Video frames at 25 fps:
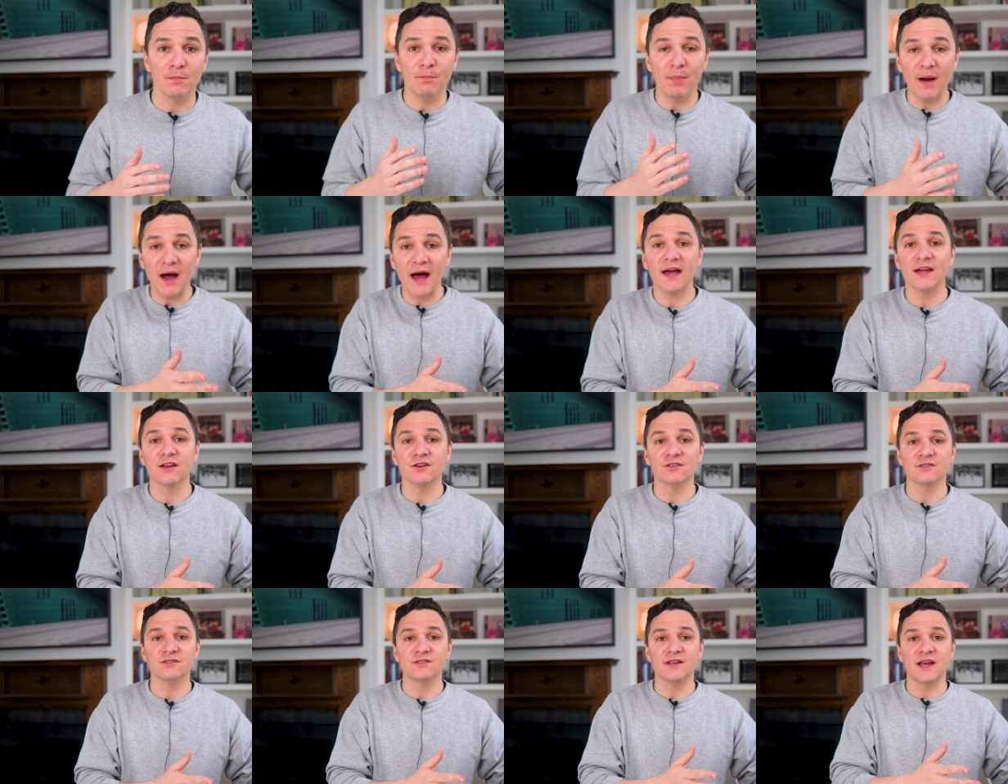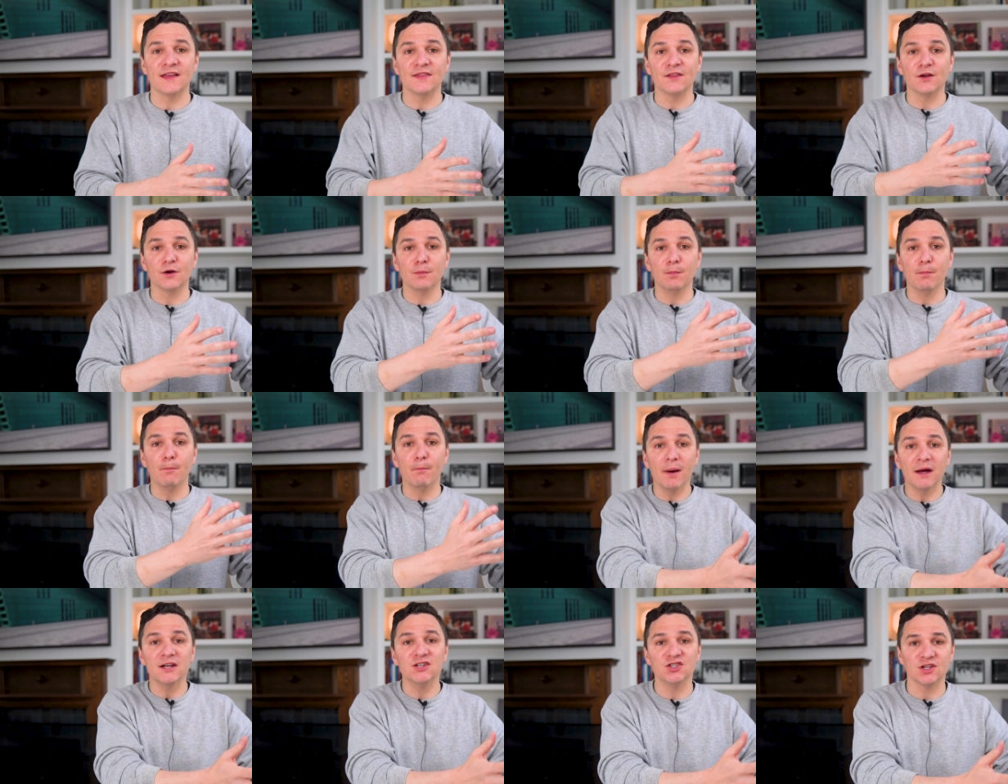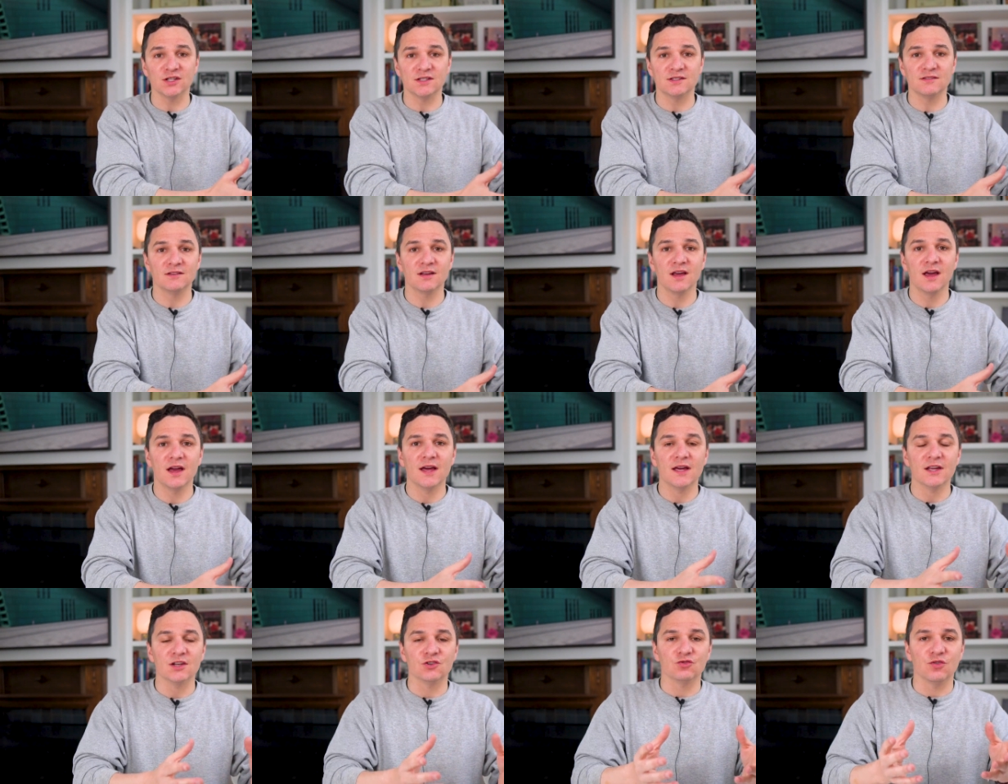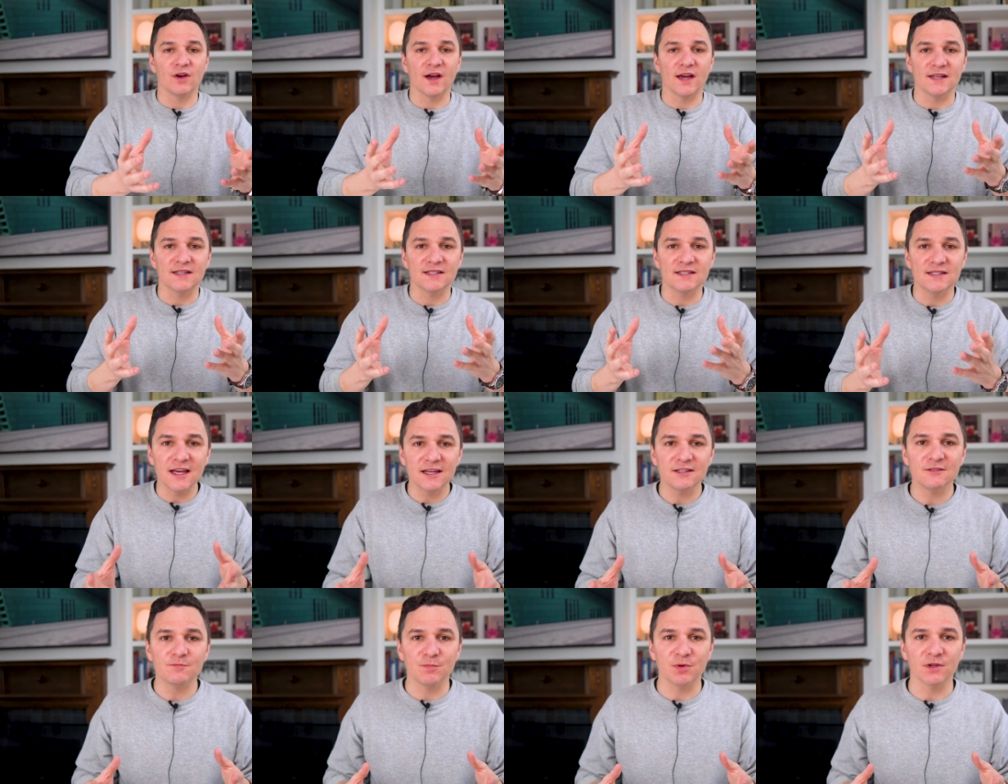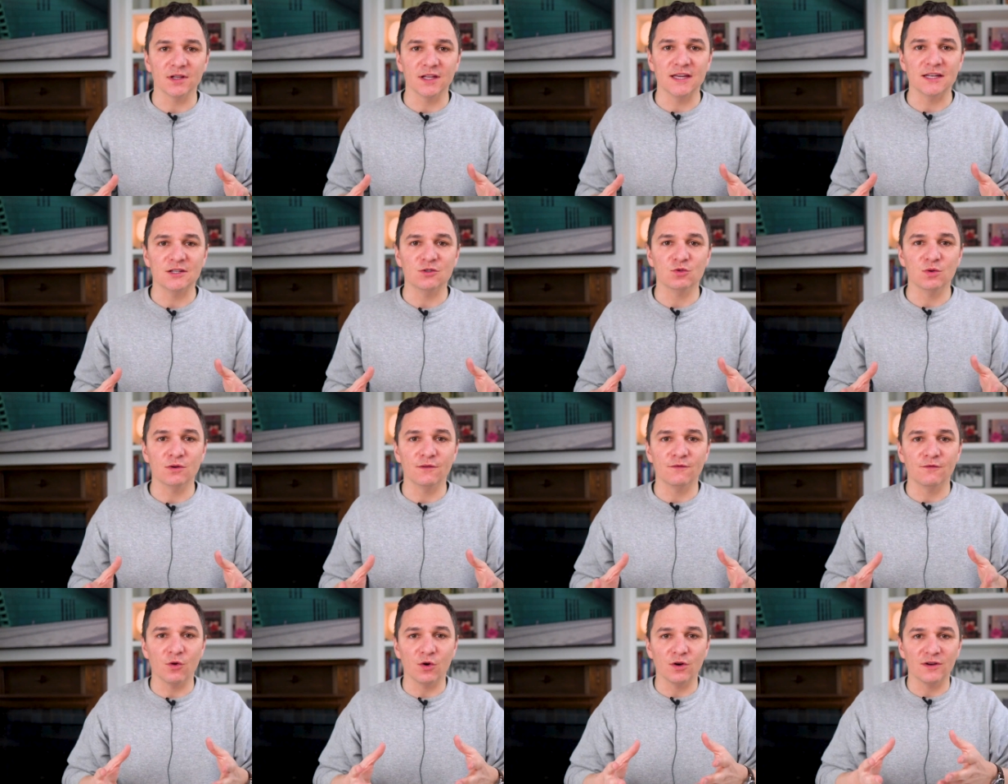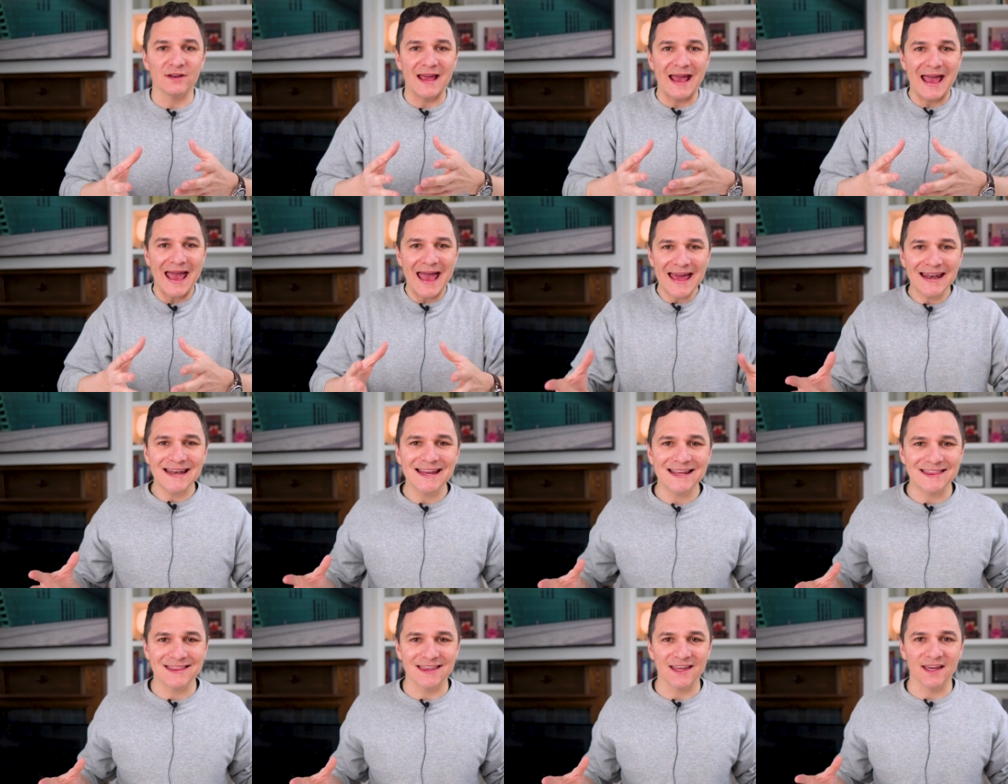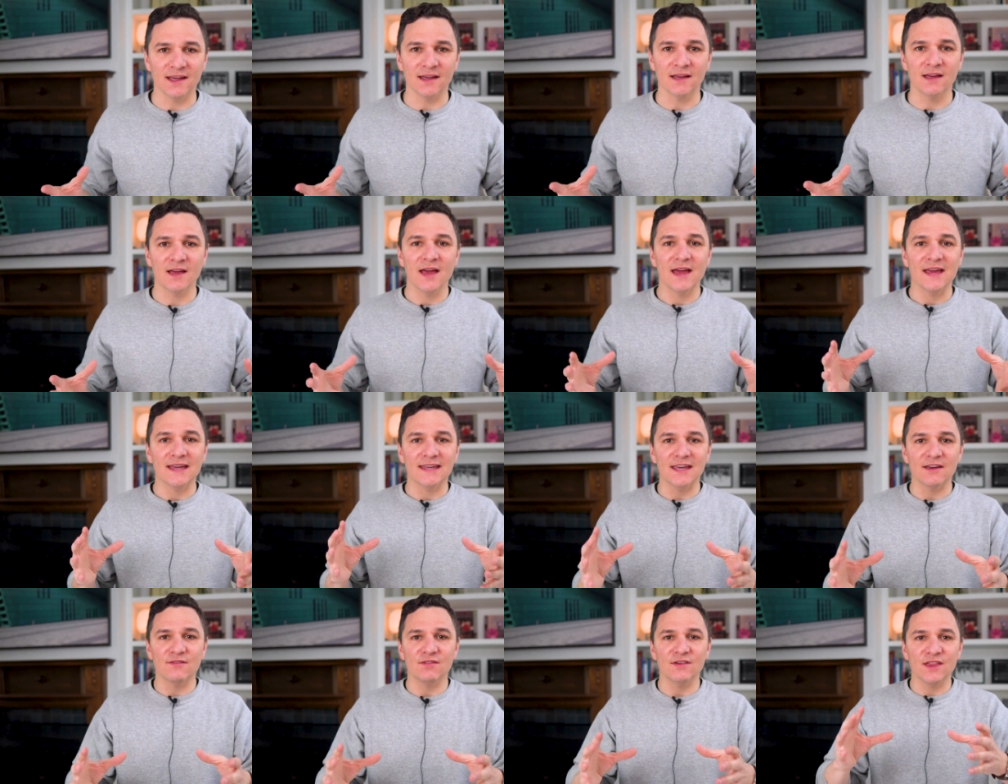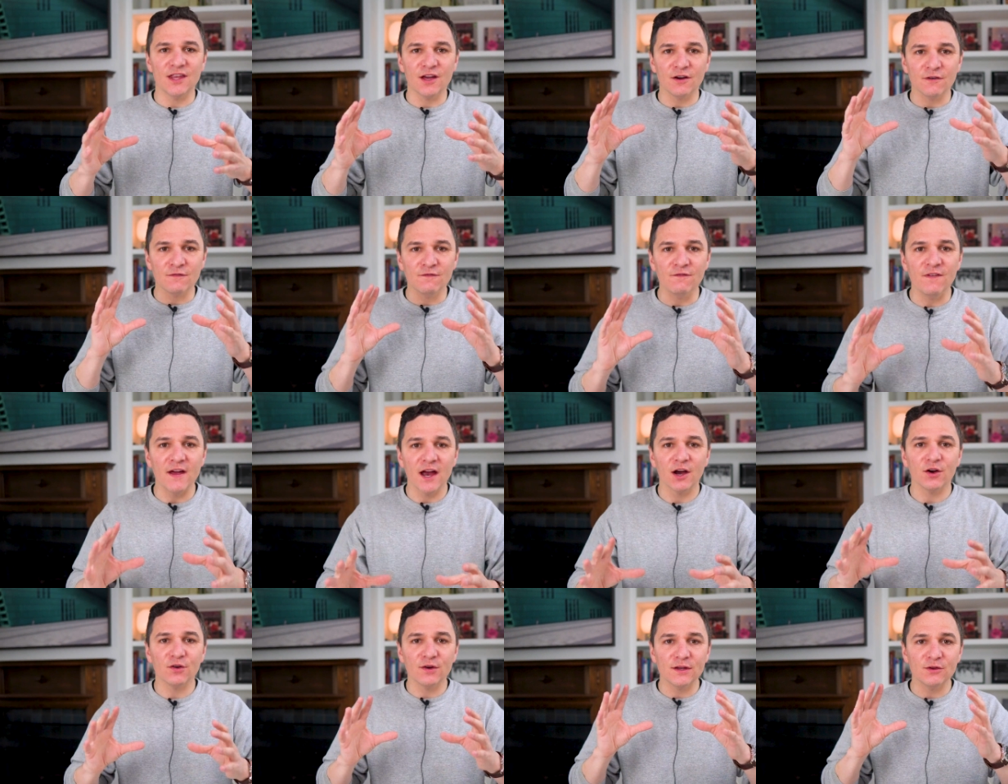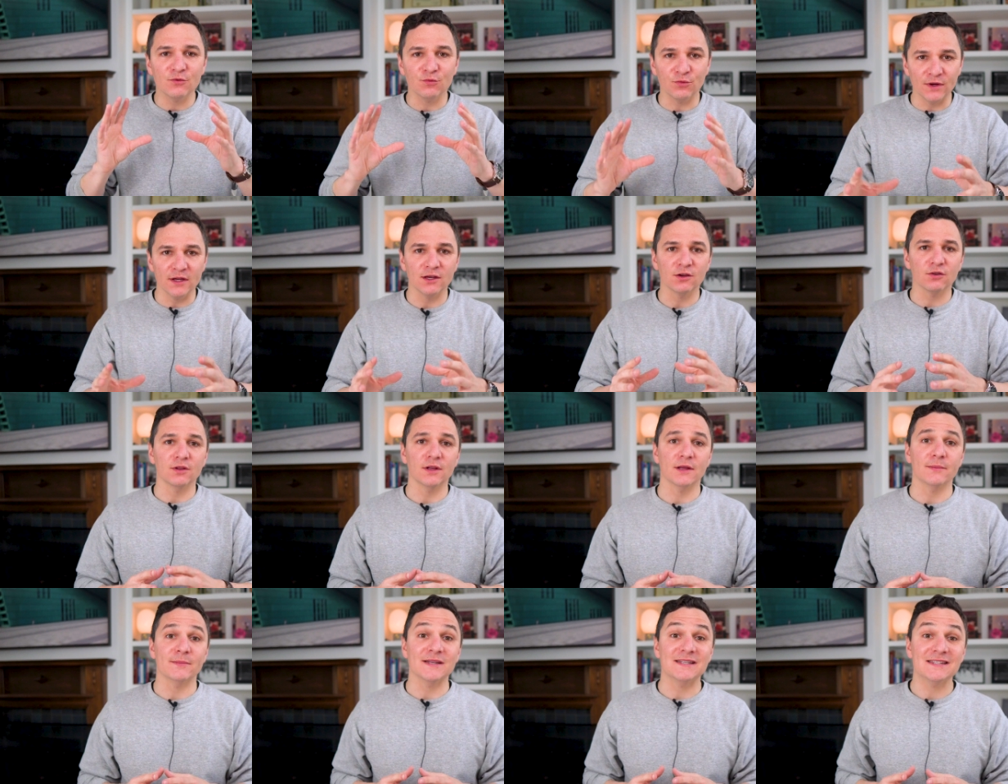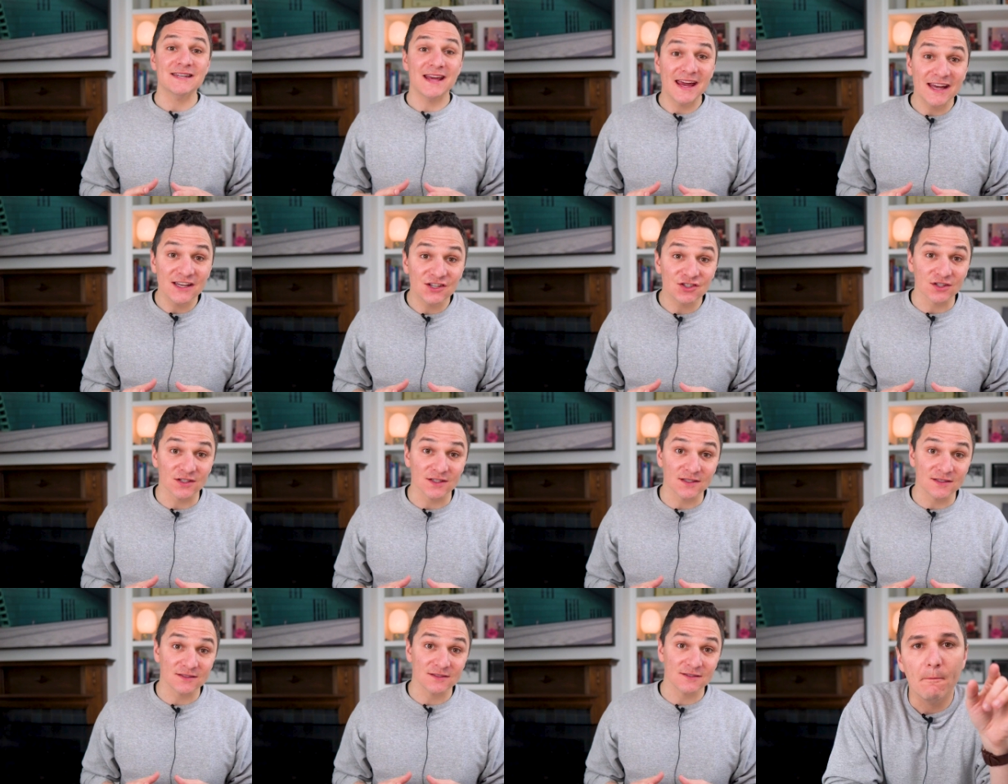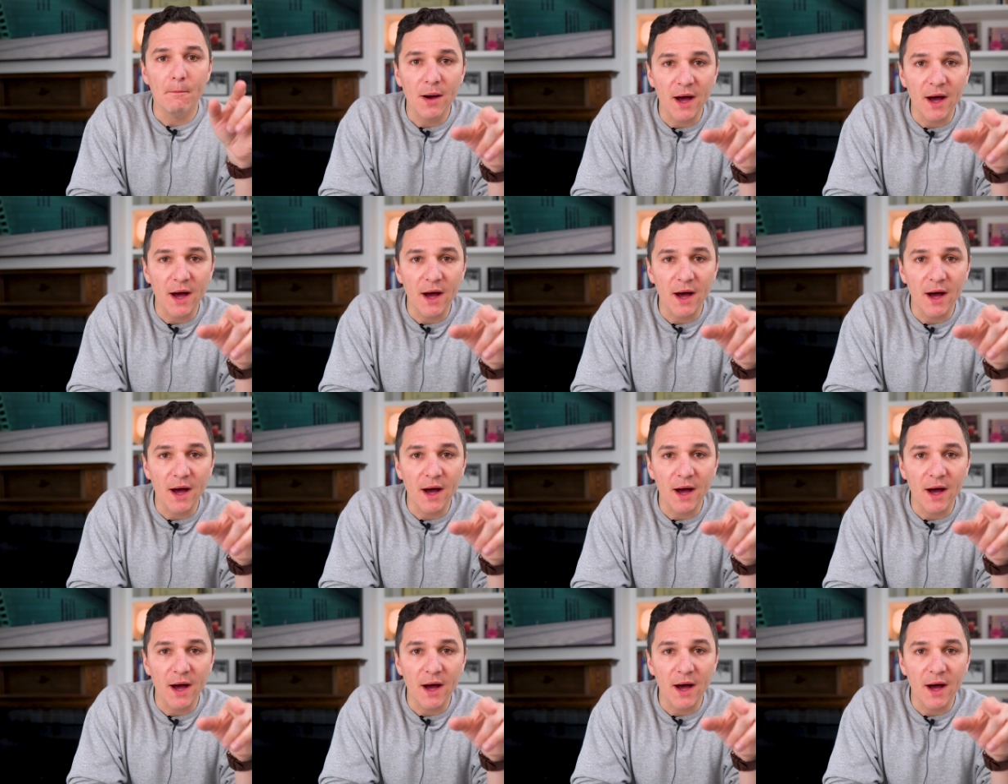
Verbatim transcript: buyers and their budgets, trying desperately to afford anything given their very real limitations.